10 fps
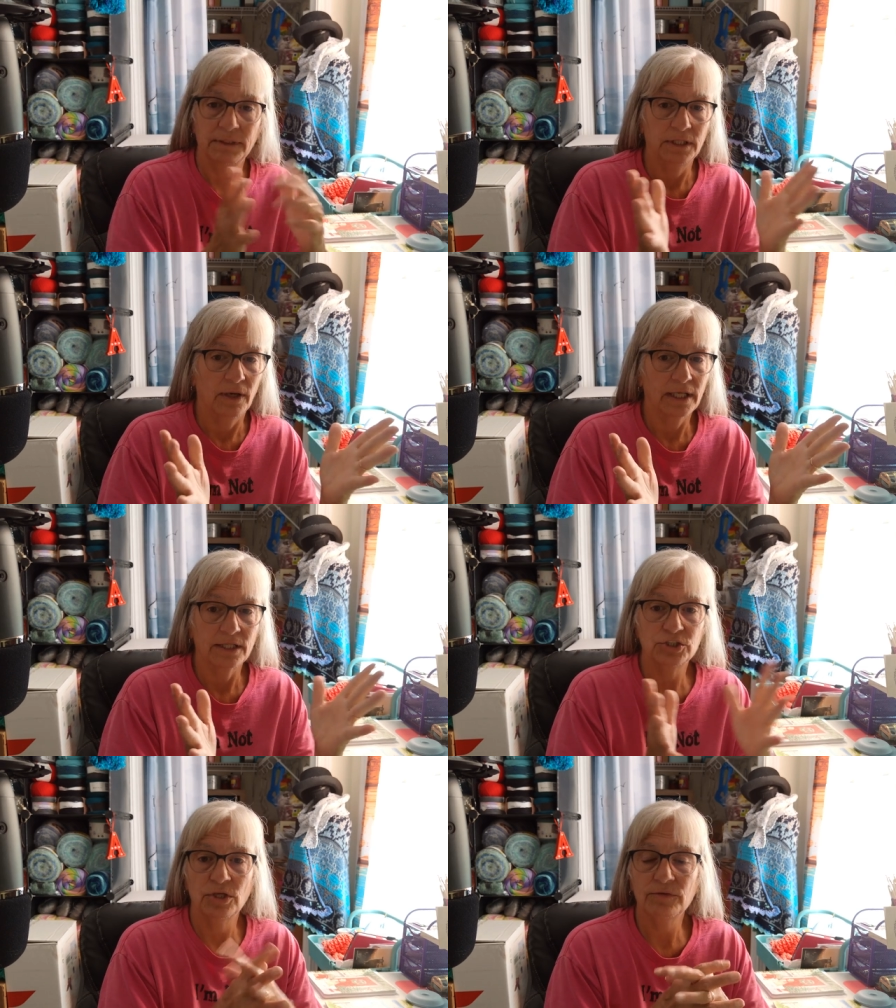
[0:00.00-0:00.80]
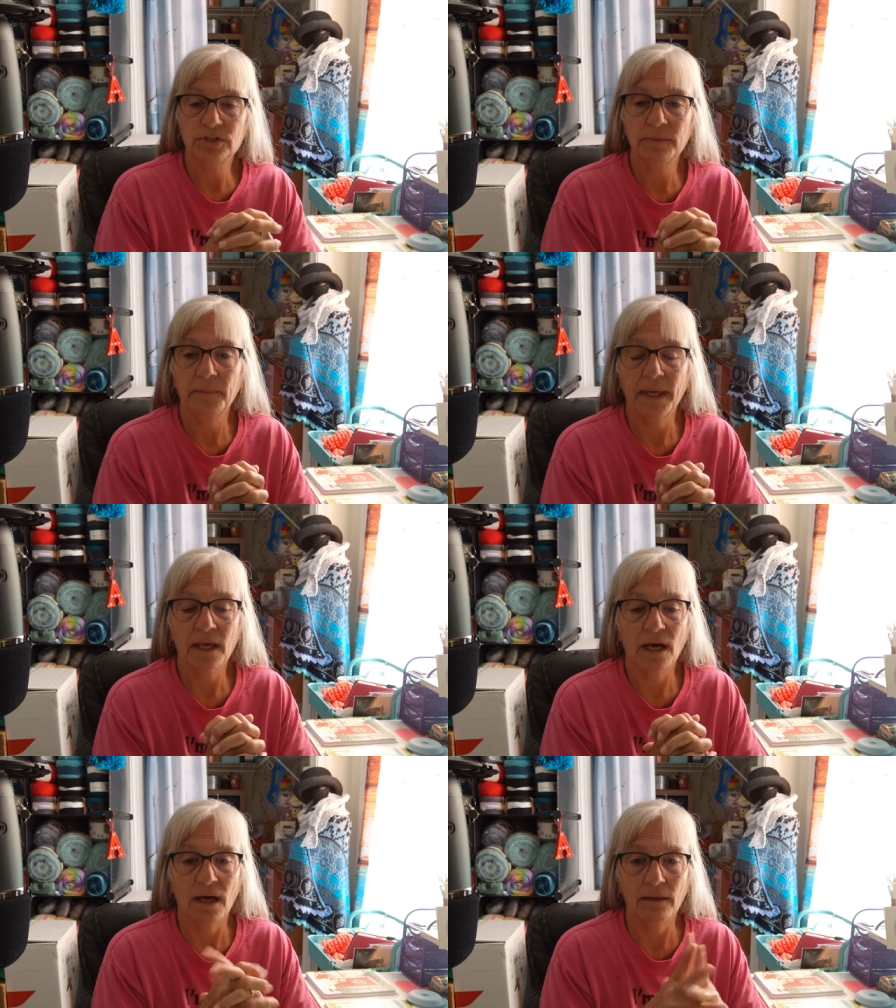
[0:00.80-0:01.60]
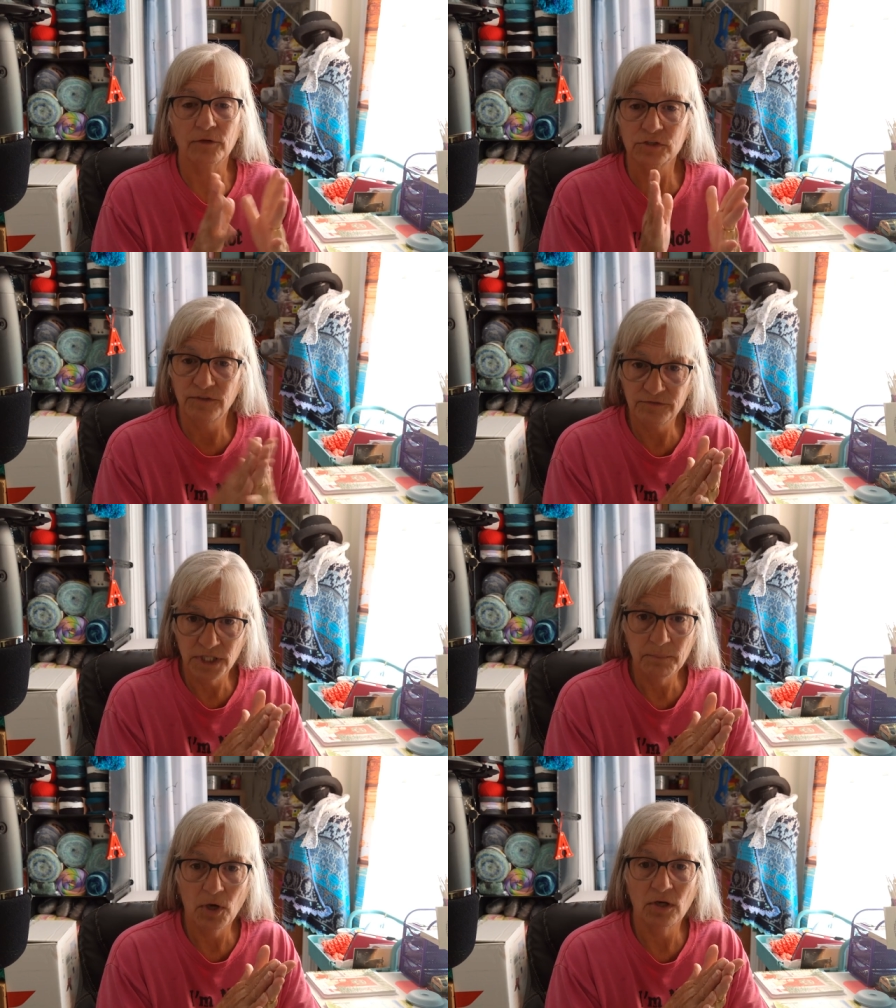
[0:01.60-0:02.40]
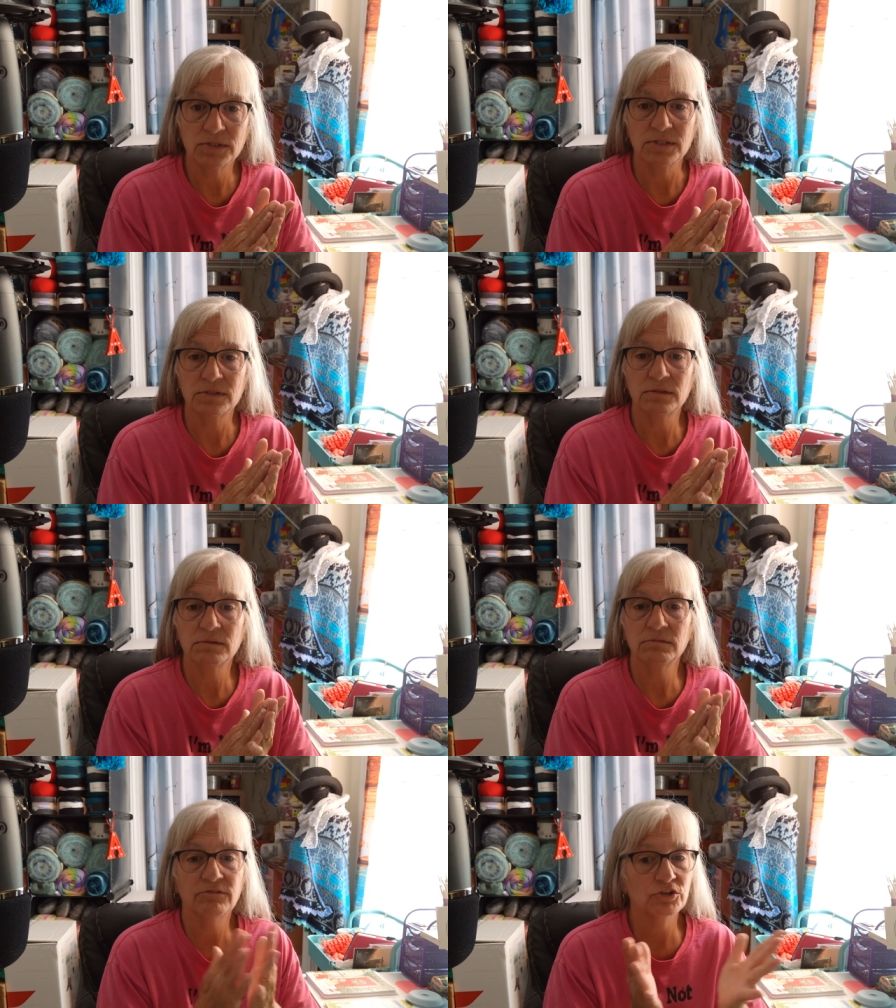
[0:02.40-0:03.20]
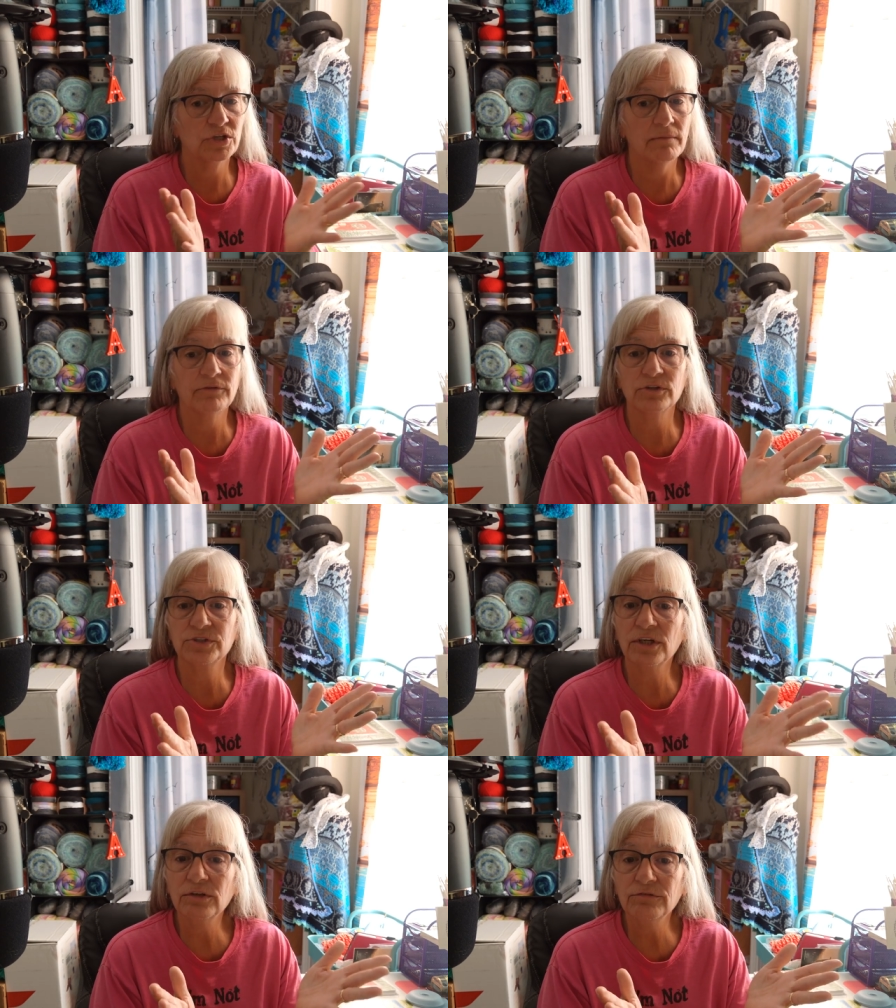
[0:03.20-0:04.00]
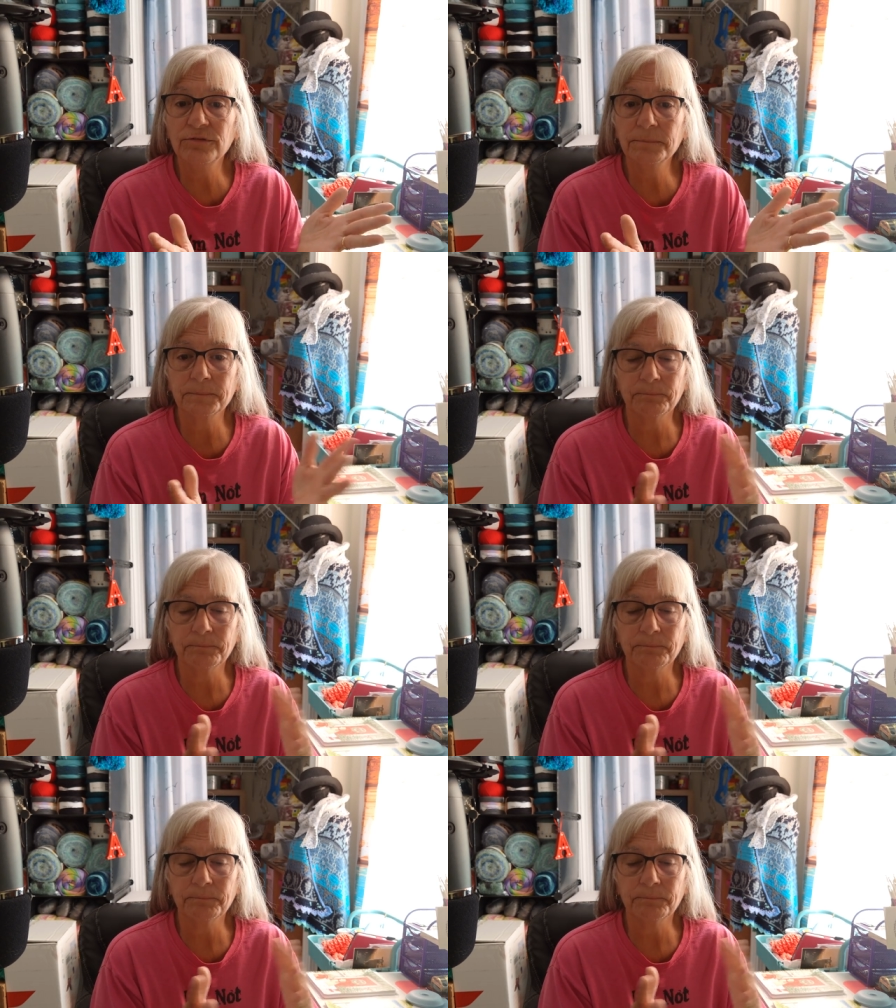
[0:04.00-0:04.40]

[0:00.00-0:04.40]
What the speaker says: You know, I can let you know the shipping fee. There's 15 boxes. First come, first serve.